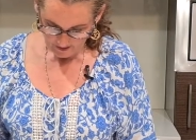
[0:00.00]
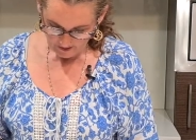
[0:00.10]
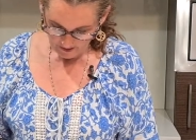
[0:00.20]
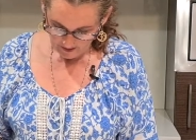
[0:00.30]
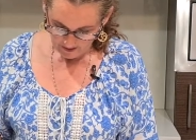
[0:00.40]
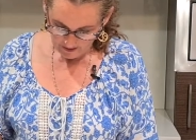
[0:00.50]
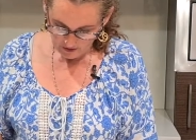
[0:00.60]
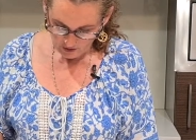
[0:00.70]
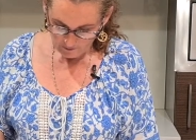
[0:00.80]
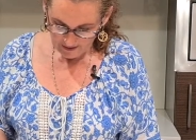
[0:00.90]
And then you
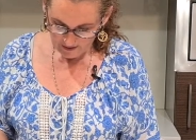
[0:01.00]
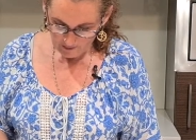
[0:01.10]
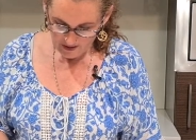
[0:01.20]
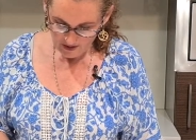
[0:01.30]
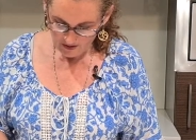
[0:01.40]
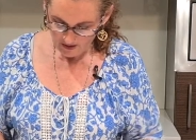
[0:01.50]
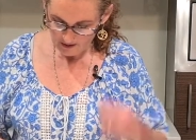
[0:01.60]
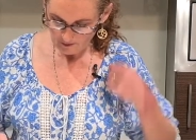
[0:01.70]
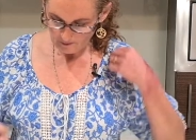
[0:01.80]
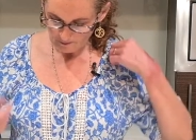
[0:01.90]
can make them into
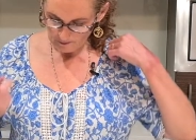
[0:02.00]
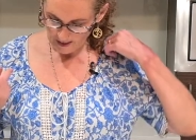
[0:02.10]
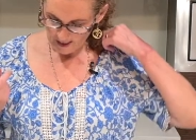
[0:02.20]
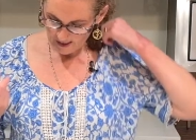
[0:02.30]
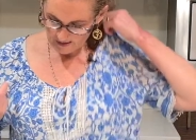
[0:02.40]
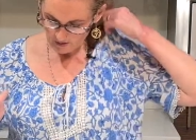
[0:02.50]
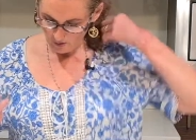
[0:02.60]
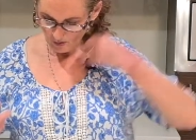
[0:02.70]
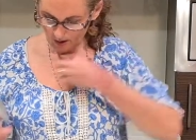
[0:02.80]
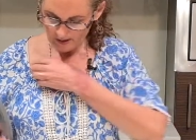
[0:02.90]
thin bars
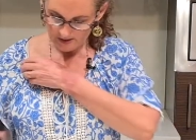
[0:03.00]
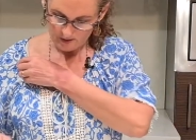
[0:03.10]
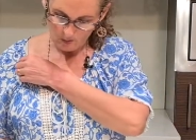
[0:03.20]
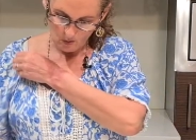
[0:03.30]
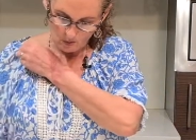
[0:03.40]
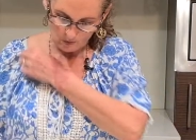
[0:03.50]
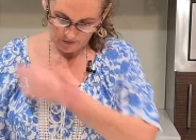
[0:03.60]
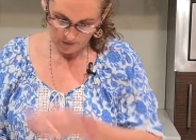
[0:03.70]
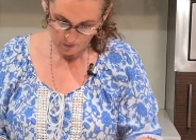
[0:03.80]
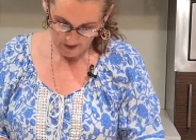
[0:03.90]
or small
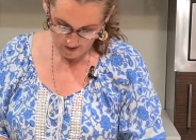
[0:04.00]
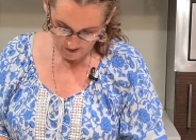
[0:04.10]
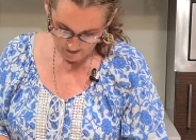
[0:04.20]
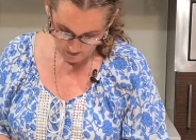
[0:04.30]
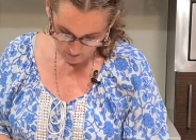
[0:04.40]
squares. So